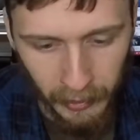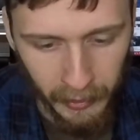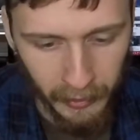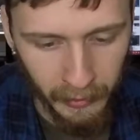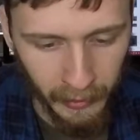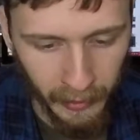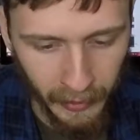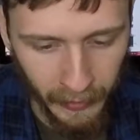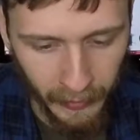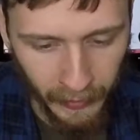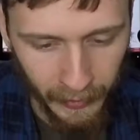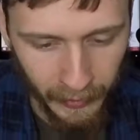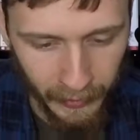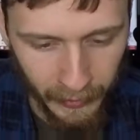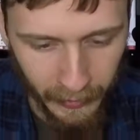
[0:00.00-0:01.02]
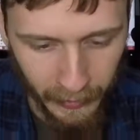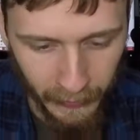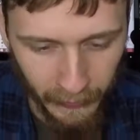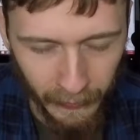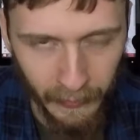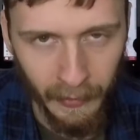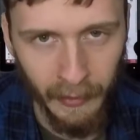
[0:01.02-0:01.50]
you're gonna see
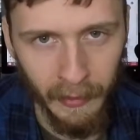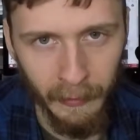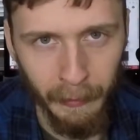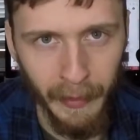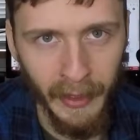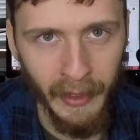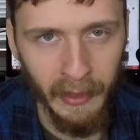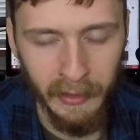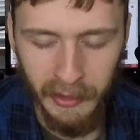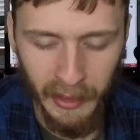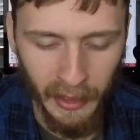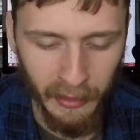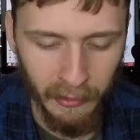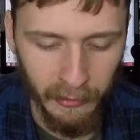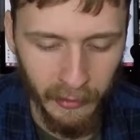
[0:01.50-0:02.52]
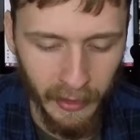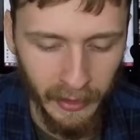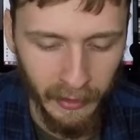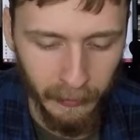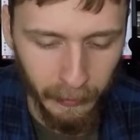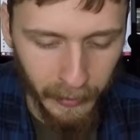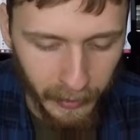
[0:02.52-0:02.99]
is the main channel
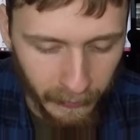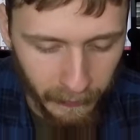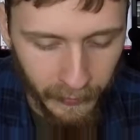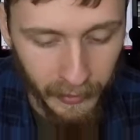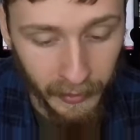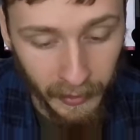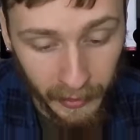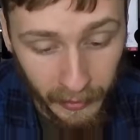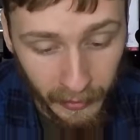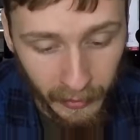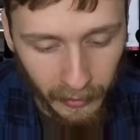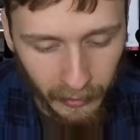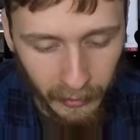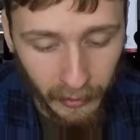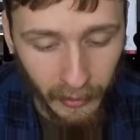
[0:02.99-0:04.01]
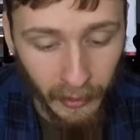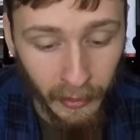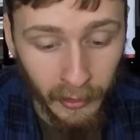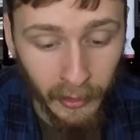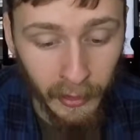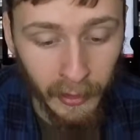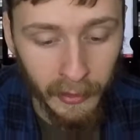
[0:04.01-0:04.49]
link. But if you did click
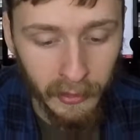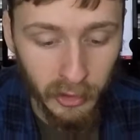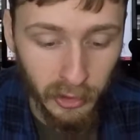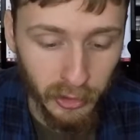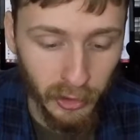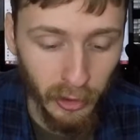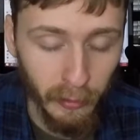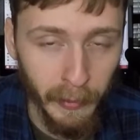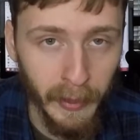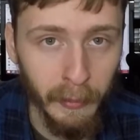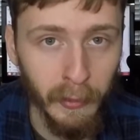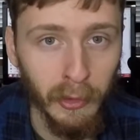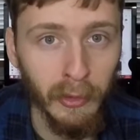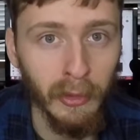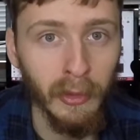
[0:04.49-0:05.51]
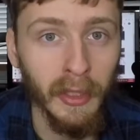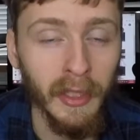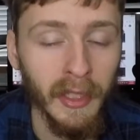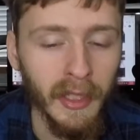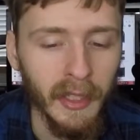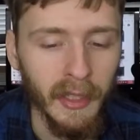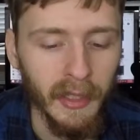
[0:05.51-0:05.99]
on show me more,
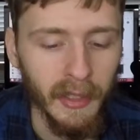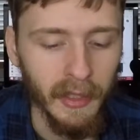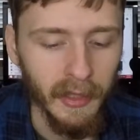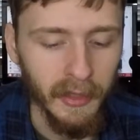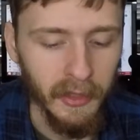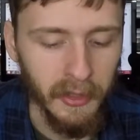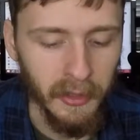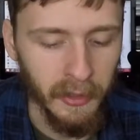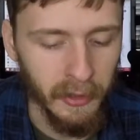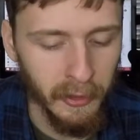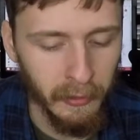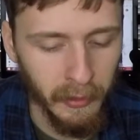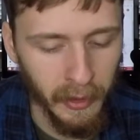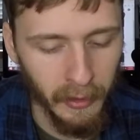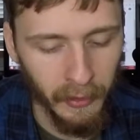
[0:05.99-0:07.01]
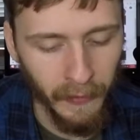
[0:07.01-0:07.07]
you will